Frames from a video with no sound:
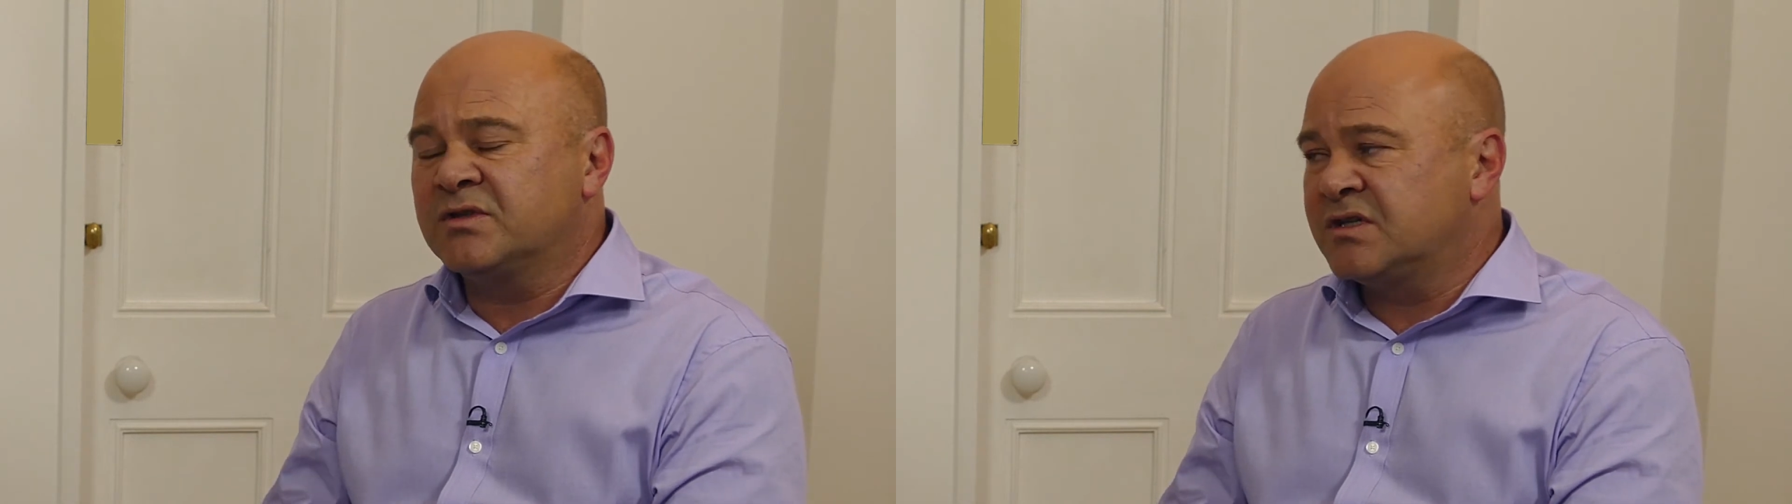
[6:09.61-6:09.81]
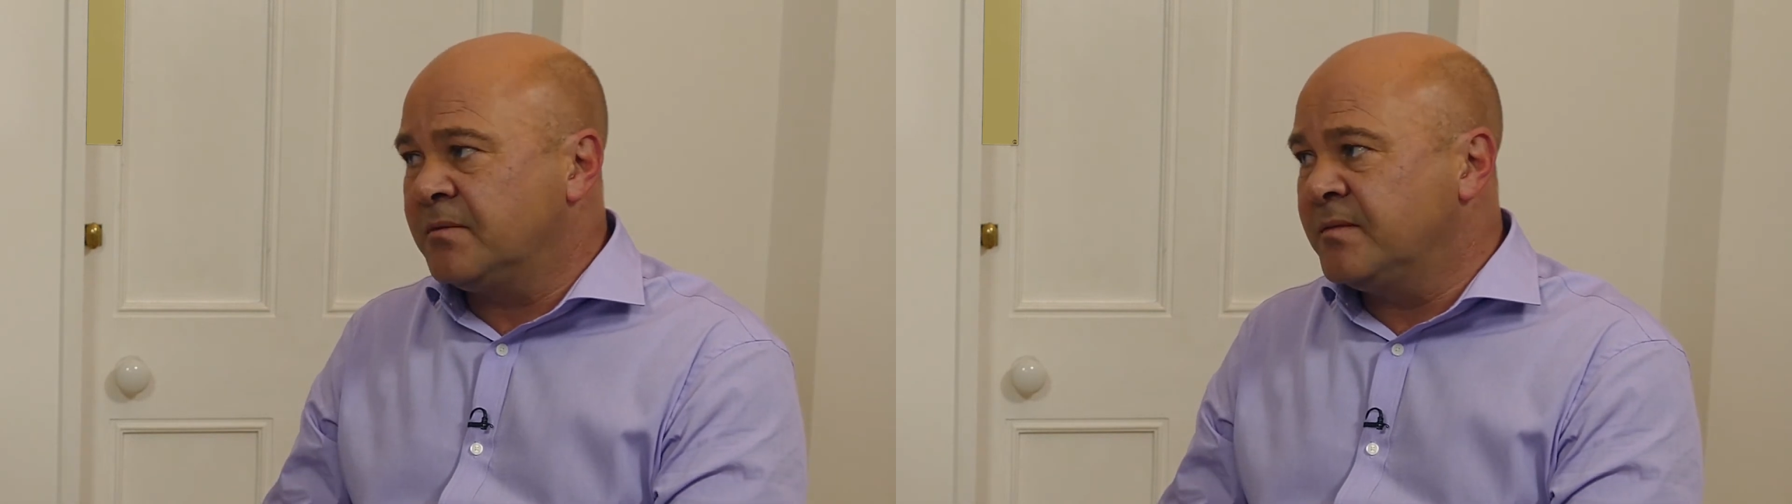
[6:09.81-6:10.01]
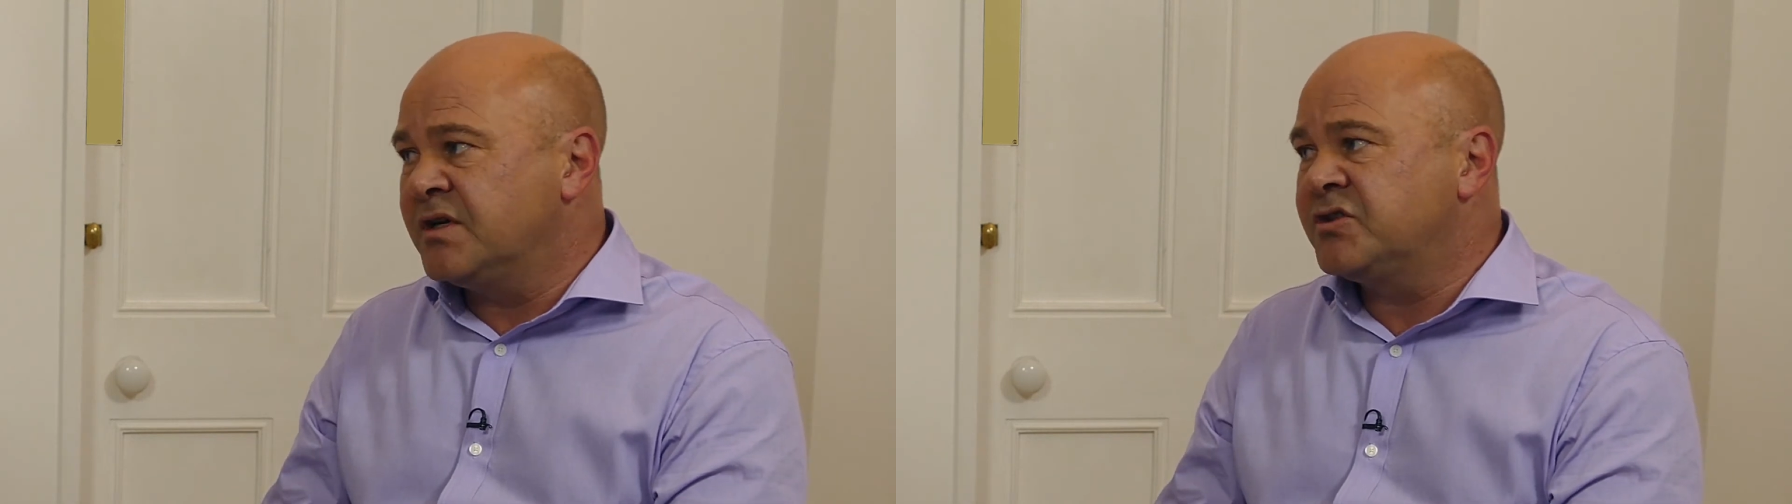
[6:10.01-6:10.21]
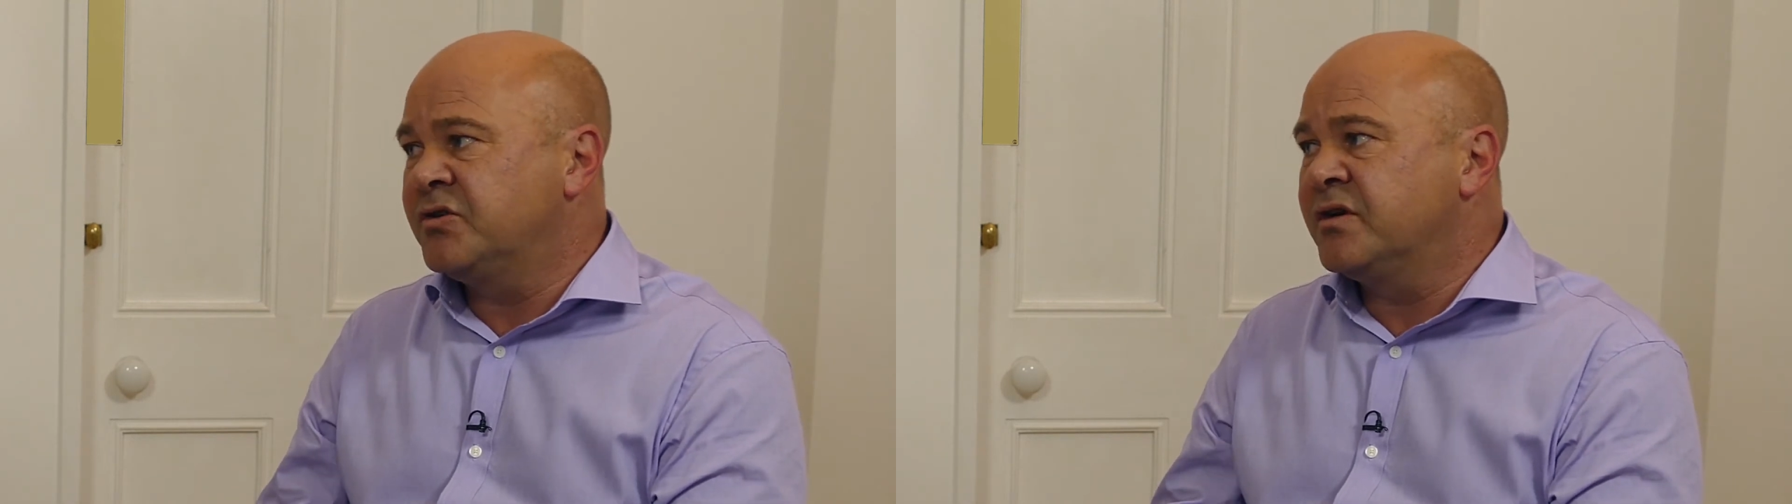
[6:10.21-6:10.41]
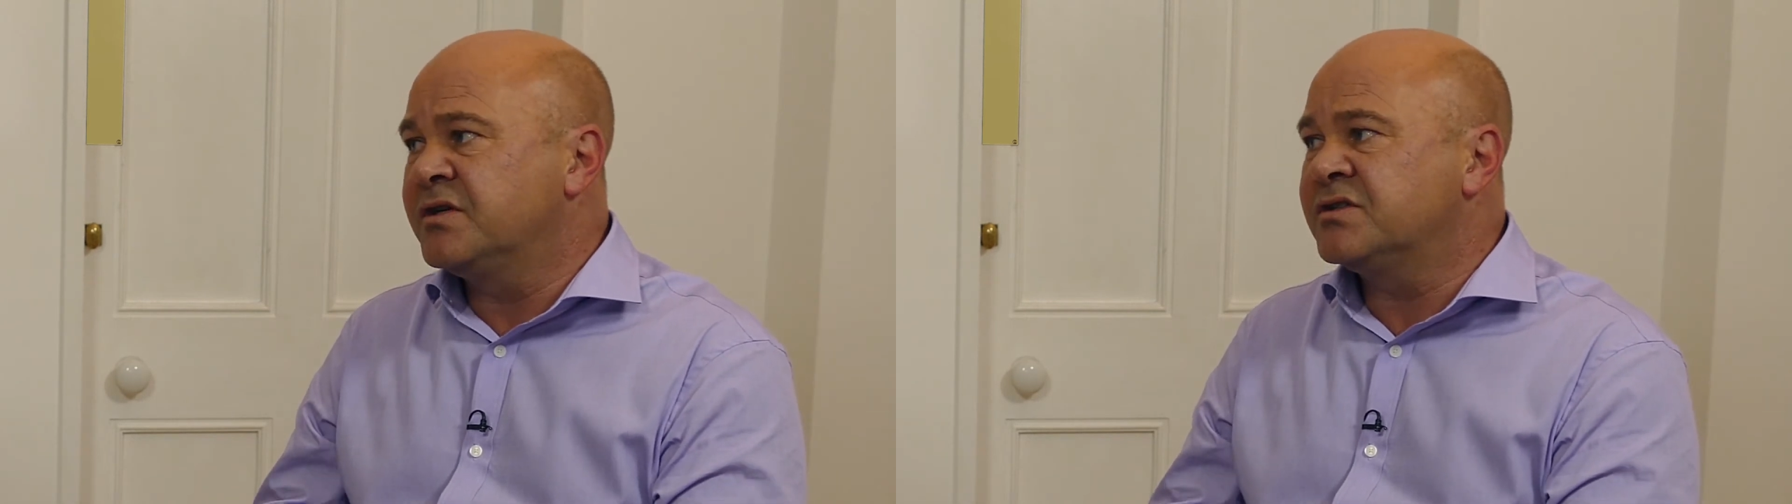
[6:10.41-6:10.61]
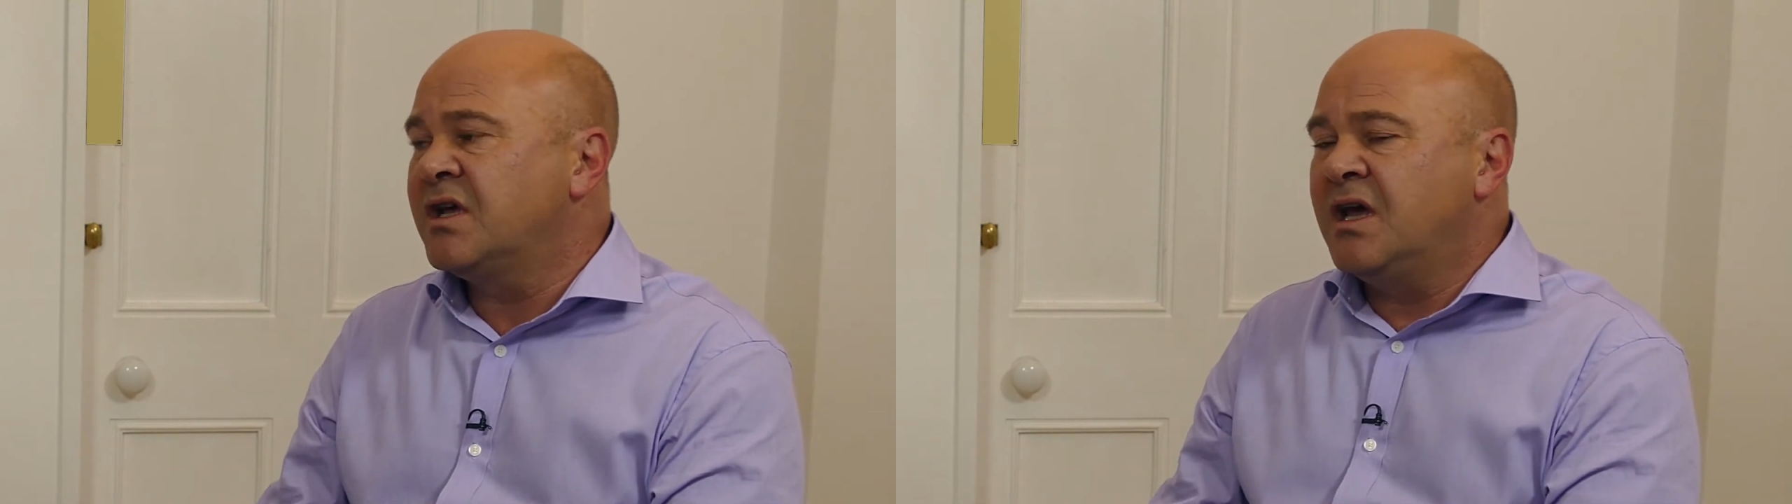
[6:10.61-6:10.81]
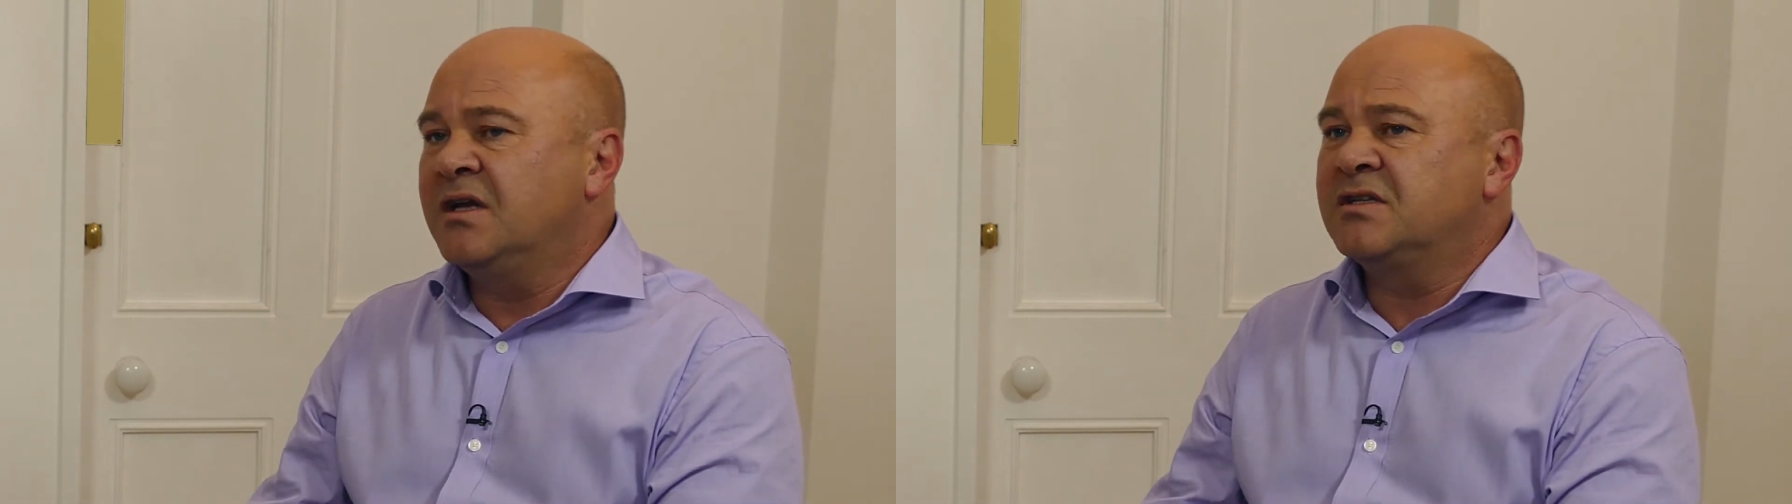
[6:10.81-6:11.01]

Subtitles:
with some assurance